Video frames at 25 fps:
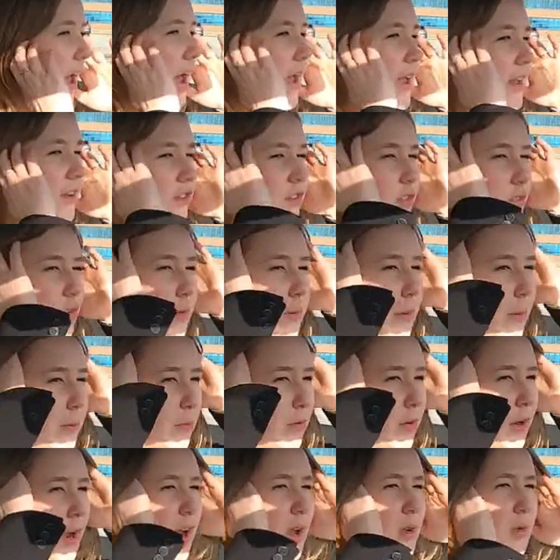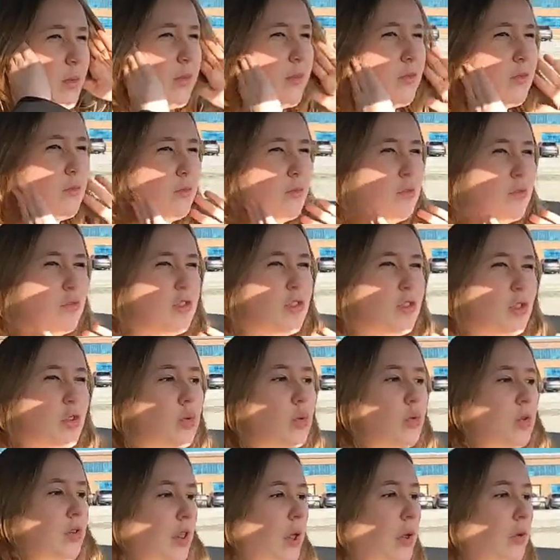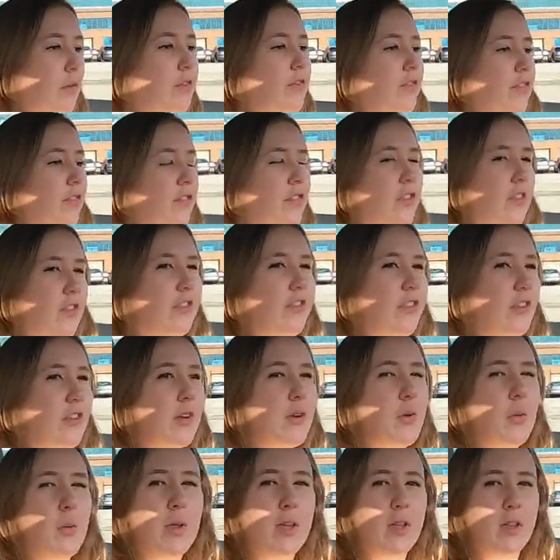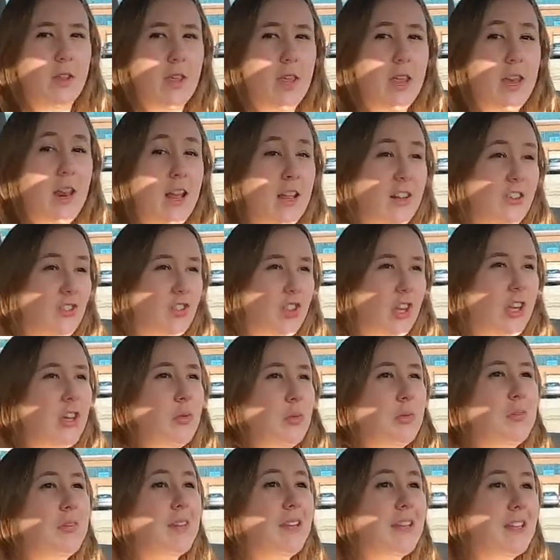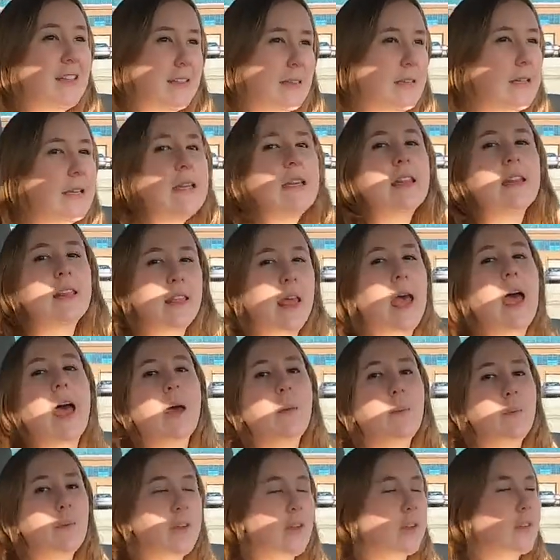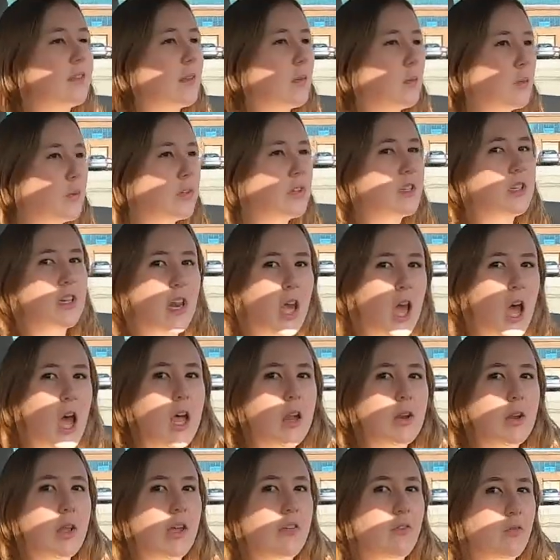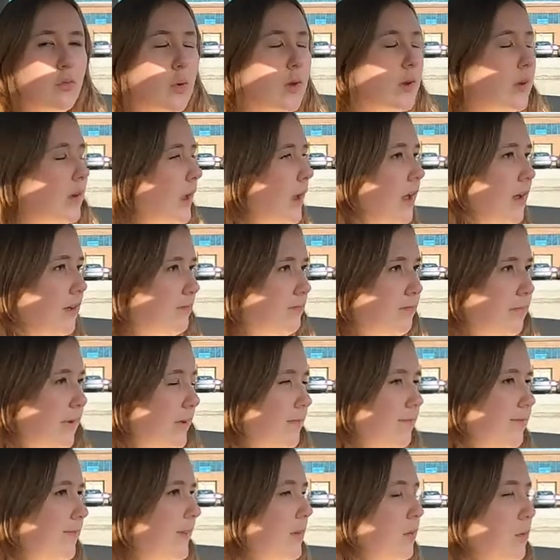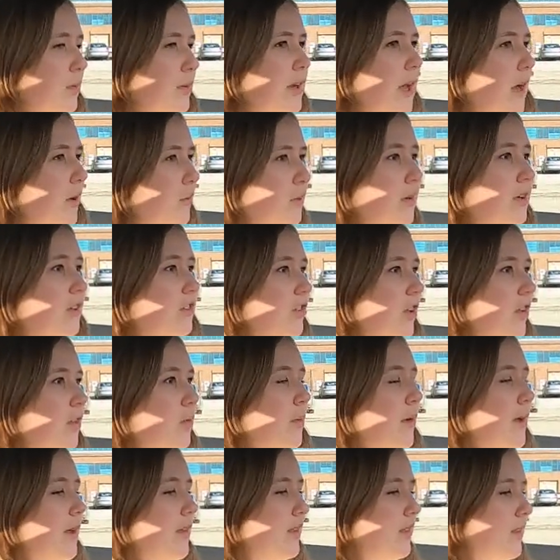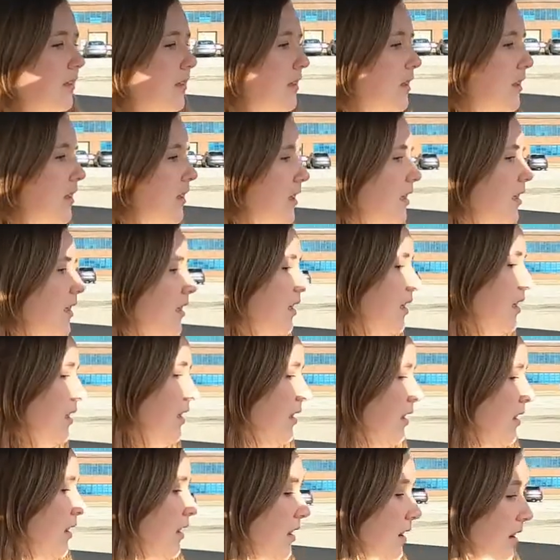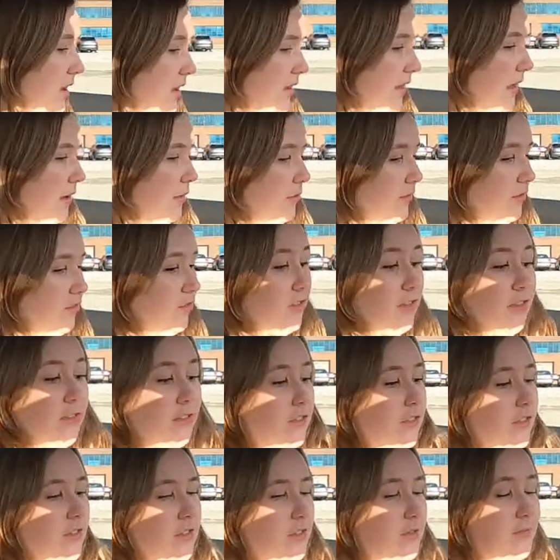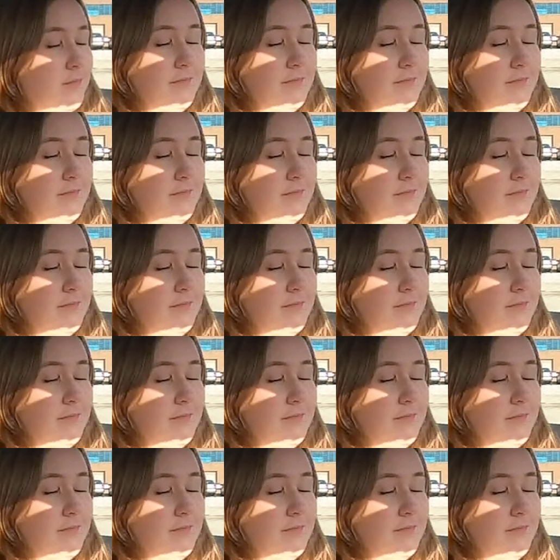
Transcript: I actually remember I was too close to the steering wheel and I genuinely needed that because I would not have uh, my feet would not reach otherwise. And that was just